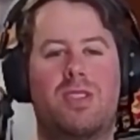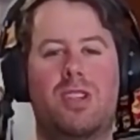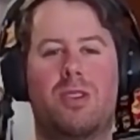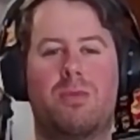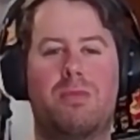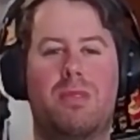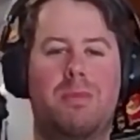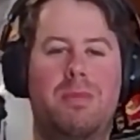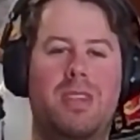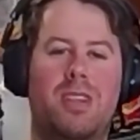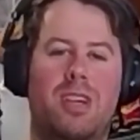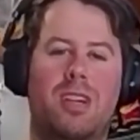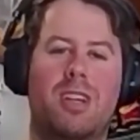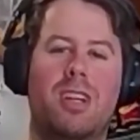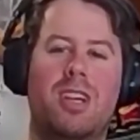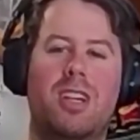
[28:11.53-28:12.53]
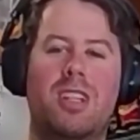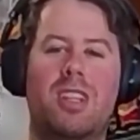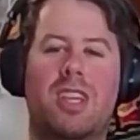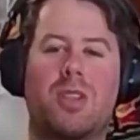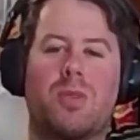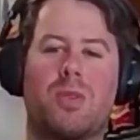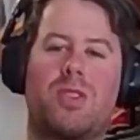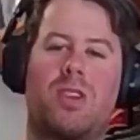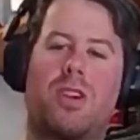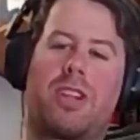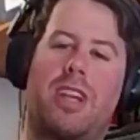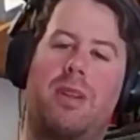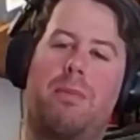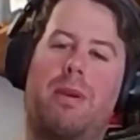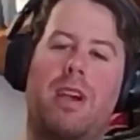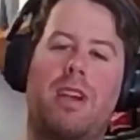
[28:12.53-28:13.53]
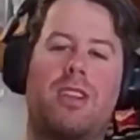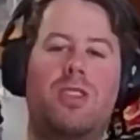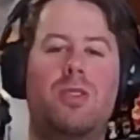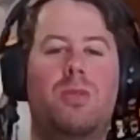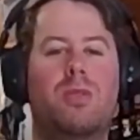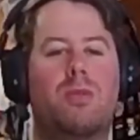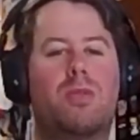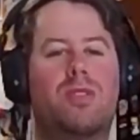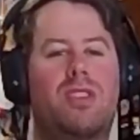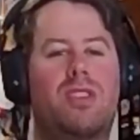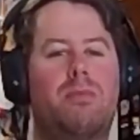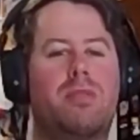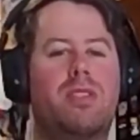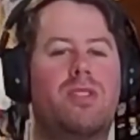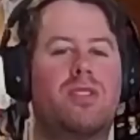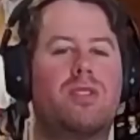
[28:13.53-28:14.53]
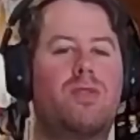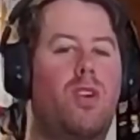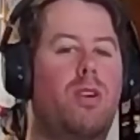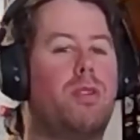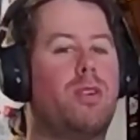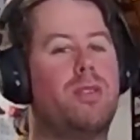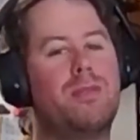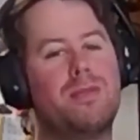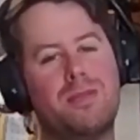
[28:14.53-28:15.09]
Things will start getting back to a resemblance of normal.